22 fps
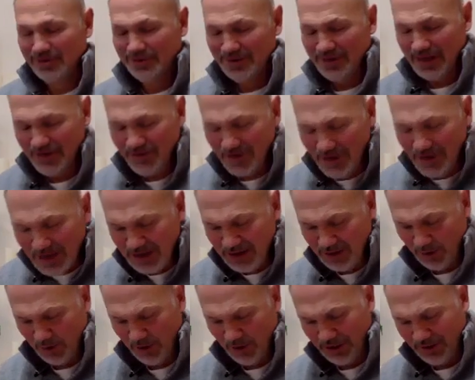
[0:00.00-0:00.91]
if
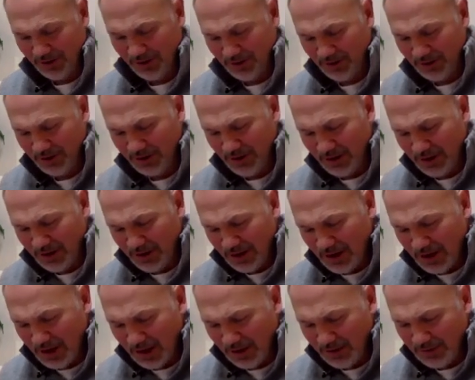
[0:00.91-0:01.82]
anyone
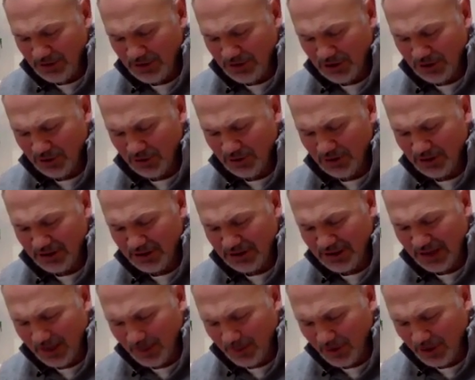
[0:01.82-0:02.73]
comes to you and does
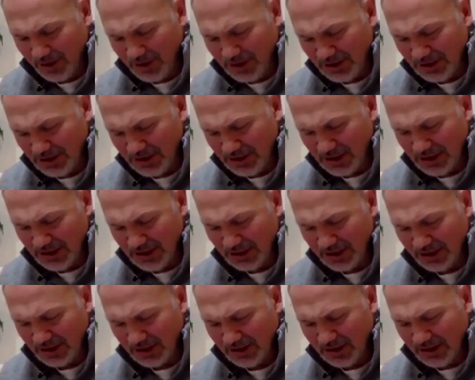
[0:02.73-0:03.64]
not bring this
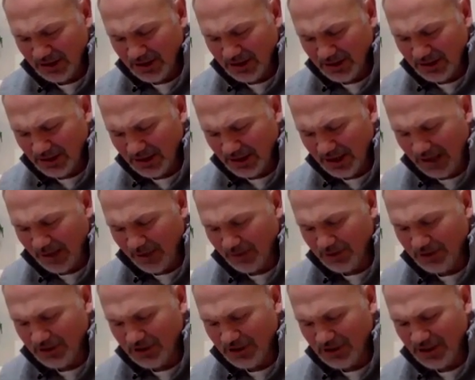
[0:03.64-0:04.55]
teaching, do not
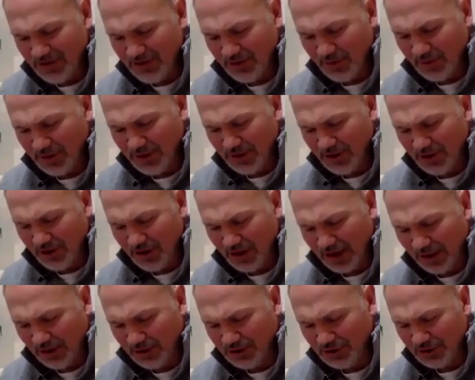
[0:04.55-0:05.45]
receive him into your
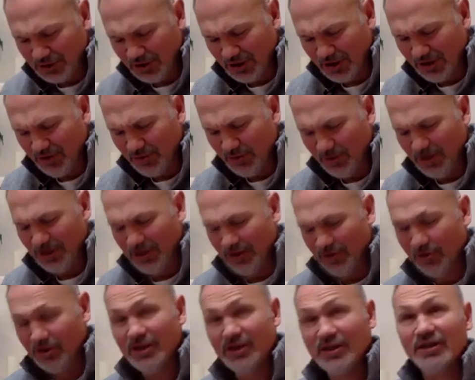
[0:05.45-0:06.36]
house or give him any
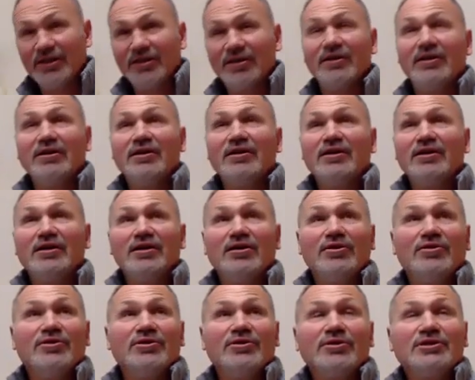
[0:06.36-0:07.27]
greeting. You
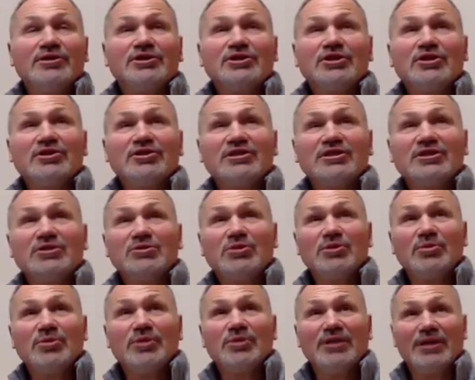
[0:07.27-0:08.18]
know, in the early church, this would
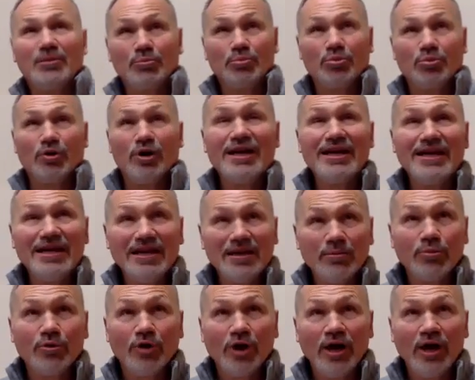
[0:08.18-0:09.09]
have been like
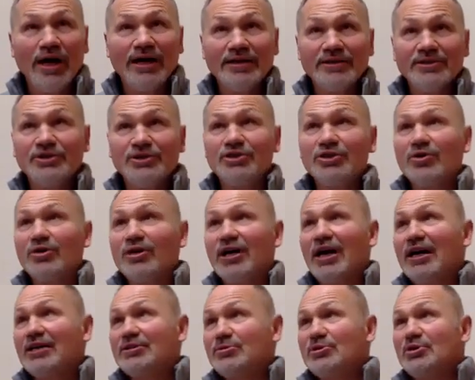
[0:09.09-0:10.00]
breaking bread, showing
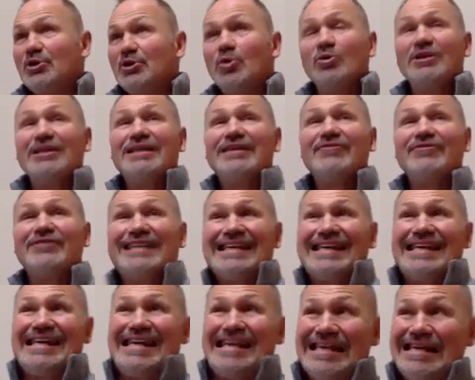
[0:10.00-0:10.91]
hospitality. Don't even
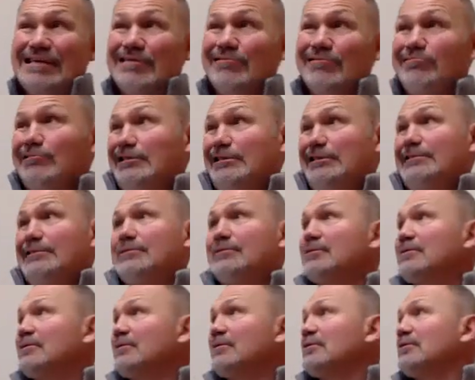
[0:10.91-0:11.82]
eat with
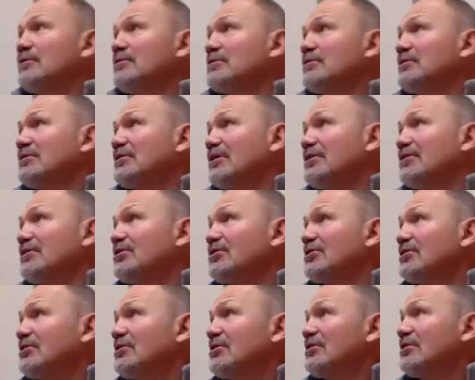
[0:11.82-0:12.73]

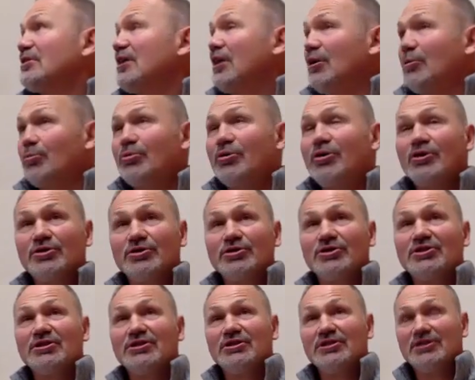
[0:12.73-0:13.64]
such a
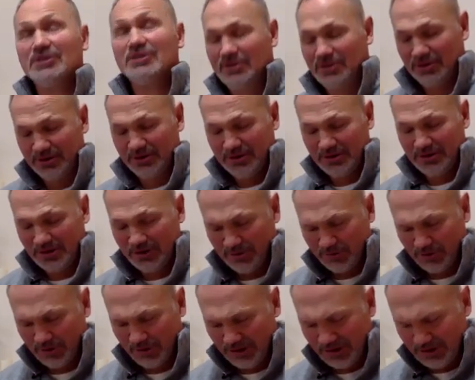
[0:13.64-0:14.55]
person in
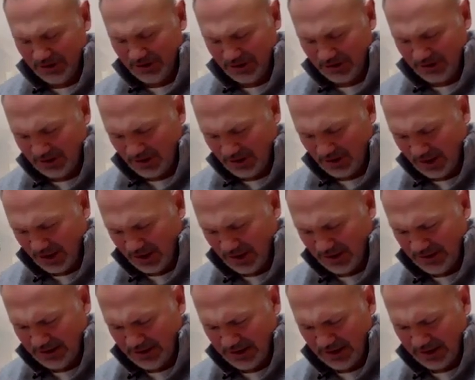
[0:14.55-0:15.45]
a religious
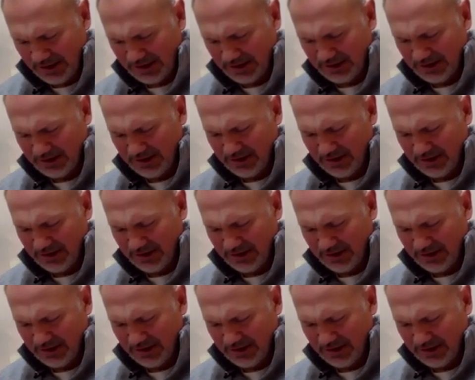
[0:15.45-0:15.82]
context.